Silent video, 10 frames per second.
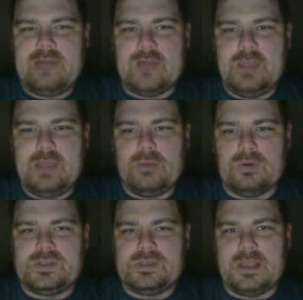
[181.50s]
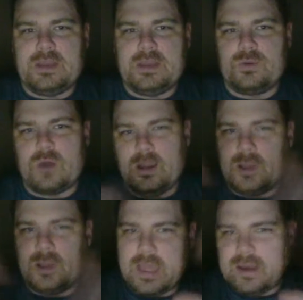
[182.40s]
impulse thing to where I look
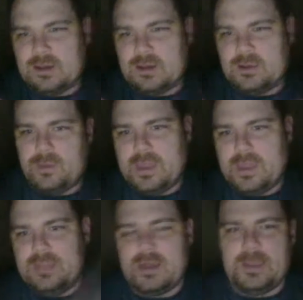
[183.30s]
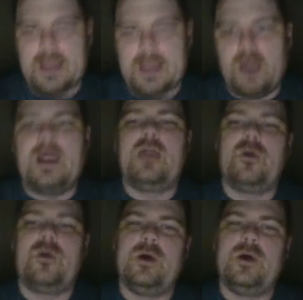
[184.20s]
at it a little bit and I'm like, all right, I'll
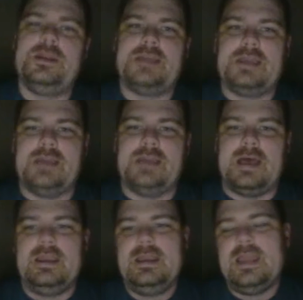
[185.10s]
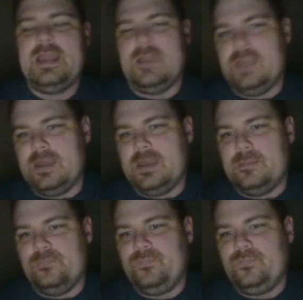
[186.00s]
go ahead and take that, and then
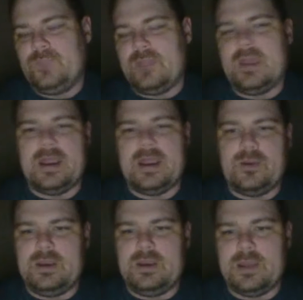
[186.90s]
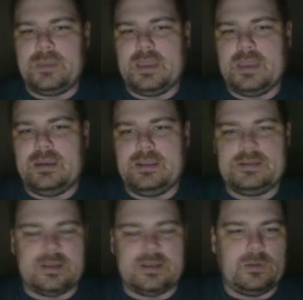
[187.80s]
I don't end up getting it.
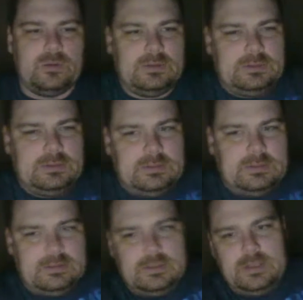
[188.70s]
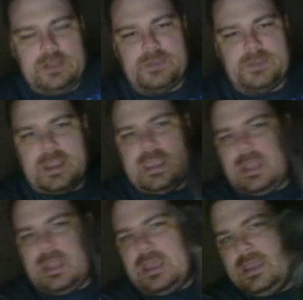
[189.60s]
So here's my
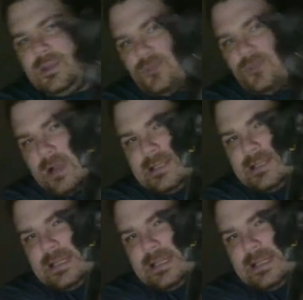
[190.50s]
kitty. Here's Rajie.